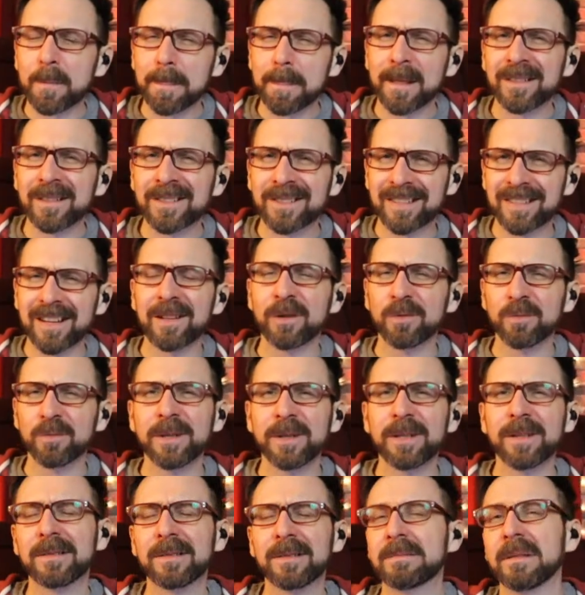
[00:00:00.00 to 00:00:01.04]
sell a
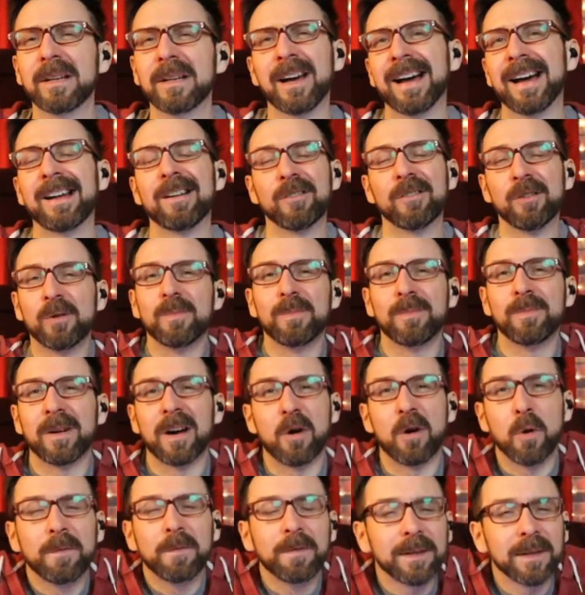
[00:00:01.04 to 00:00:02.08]
real, I don't know,
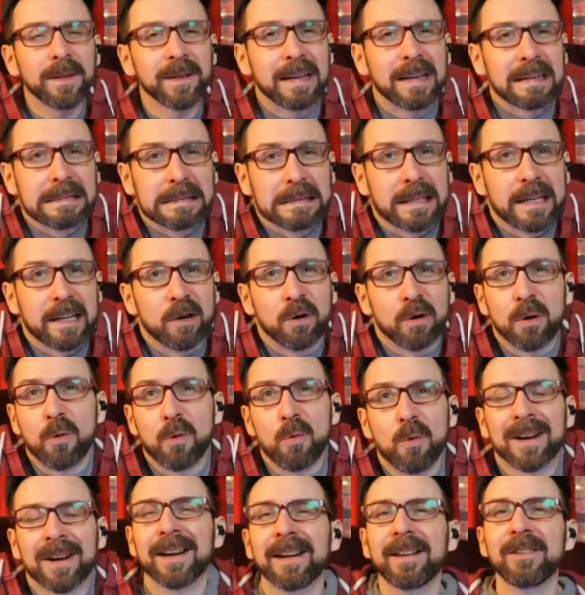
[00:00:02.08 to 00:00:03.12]
hopefully I don't know what
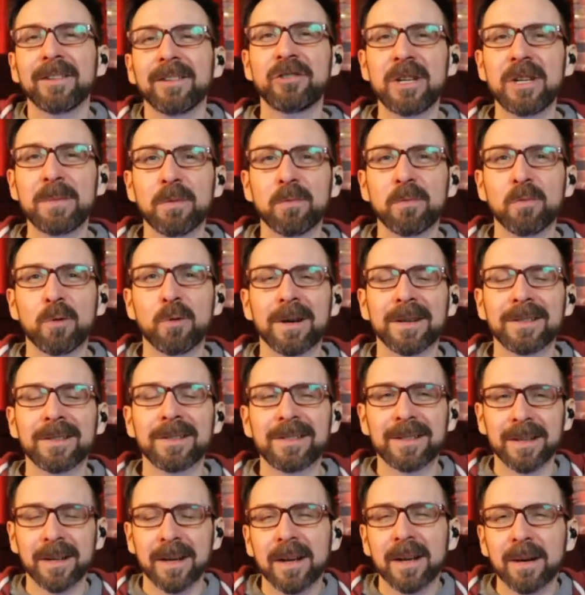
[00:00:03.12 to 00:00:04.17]
kind of Jeep it was,
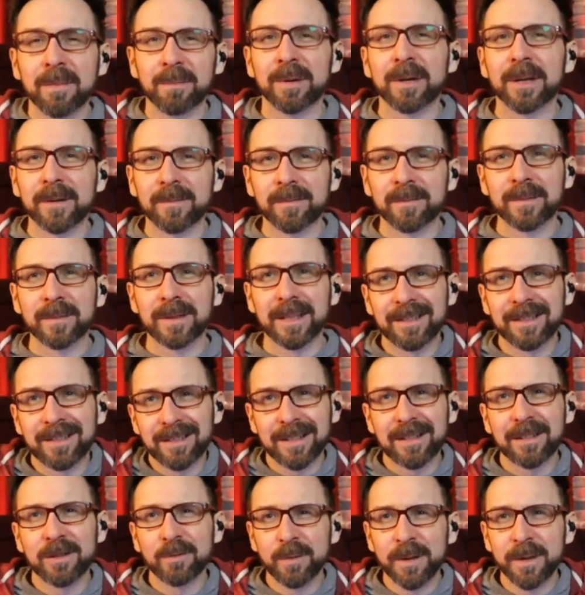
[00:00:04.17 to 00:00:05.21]
but let's sell a
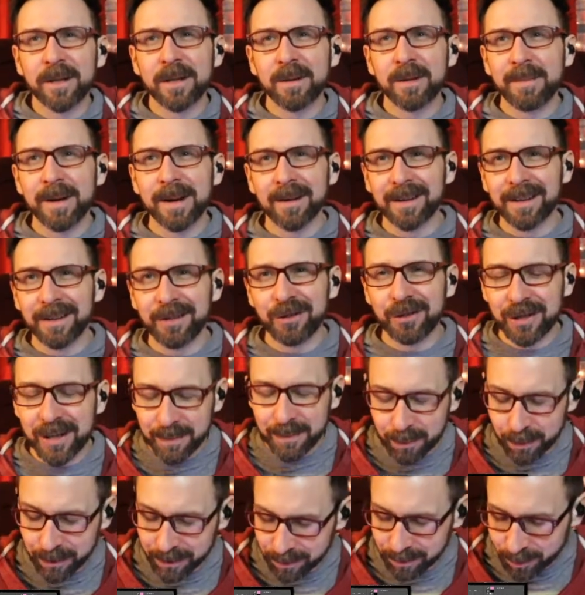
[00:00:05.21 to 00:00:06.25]
real American Jeep
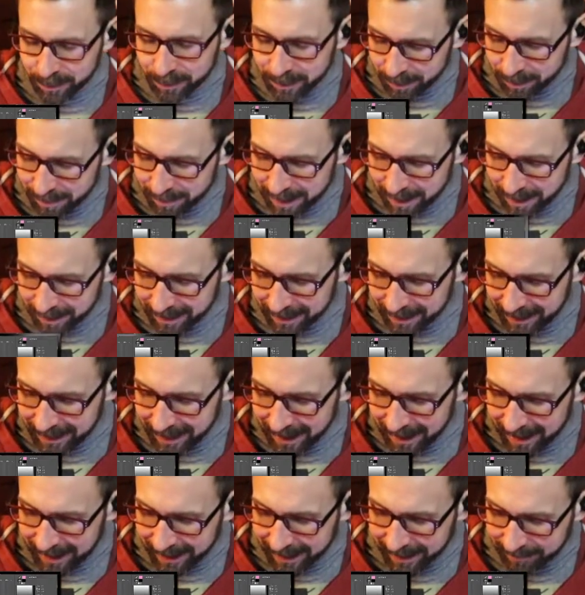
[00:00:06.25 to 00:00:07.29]
with a real American
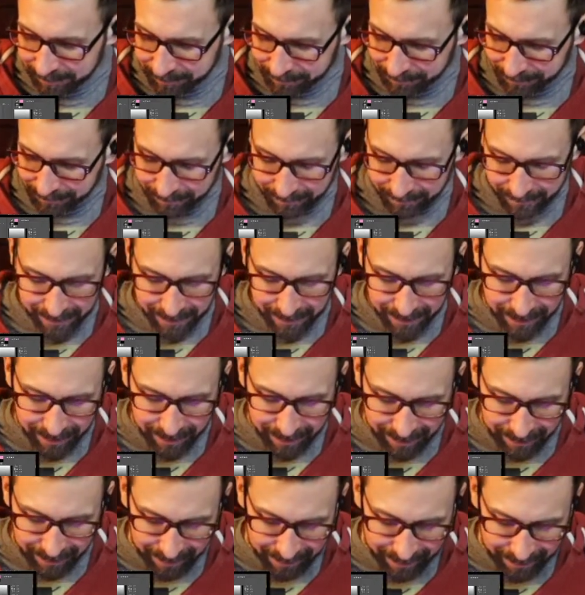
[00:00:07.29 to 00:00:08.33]
guy.
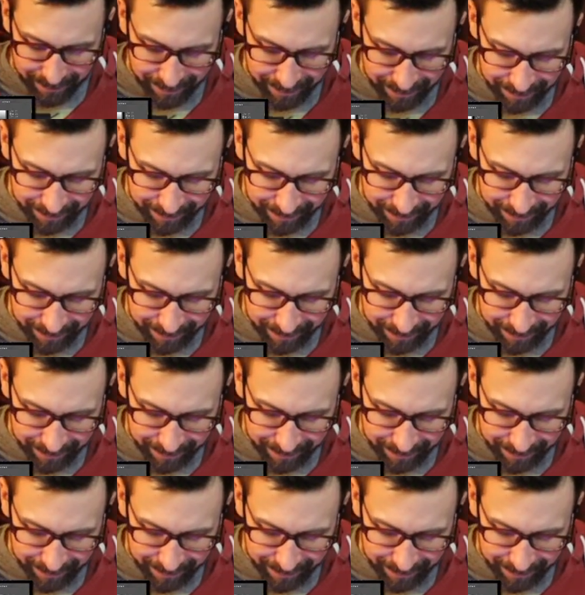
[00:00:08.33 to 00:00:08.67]
And